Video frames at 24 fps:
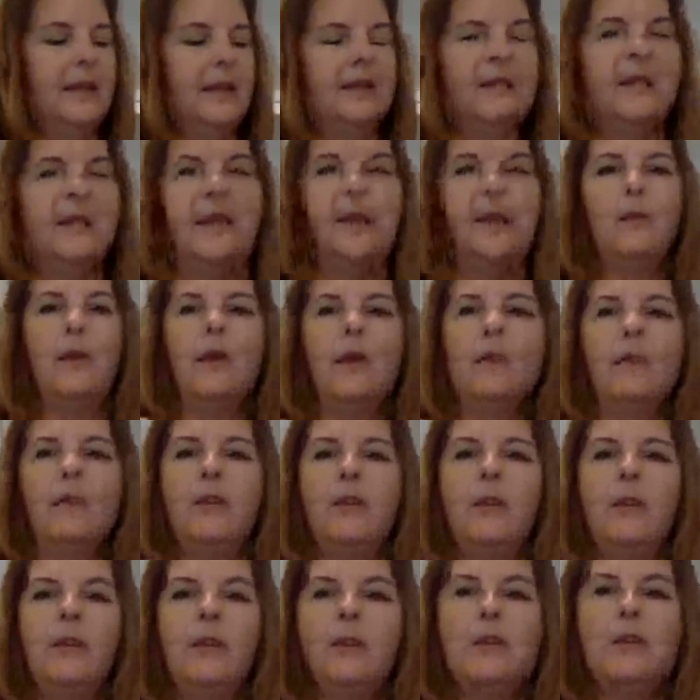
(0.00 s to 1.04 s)
Take one of
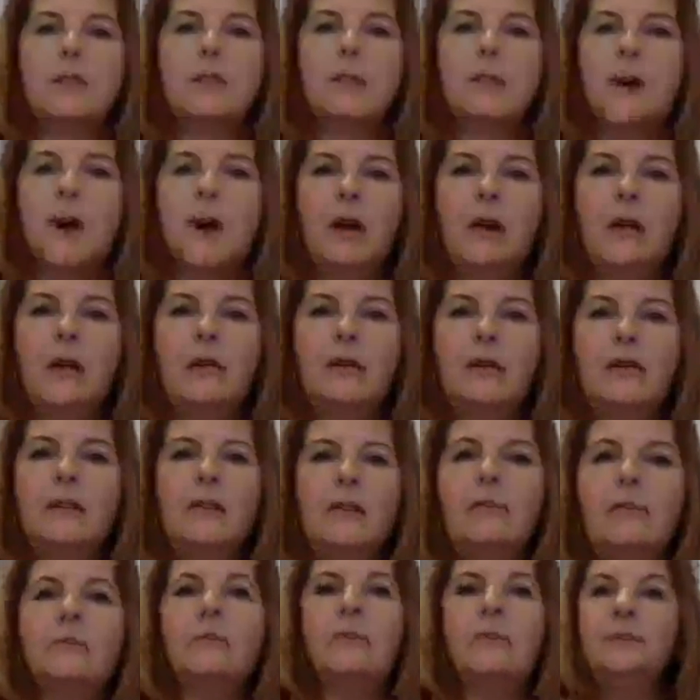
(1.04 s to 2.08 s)
your small little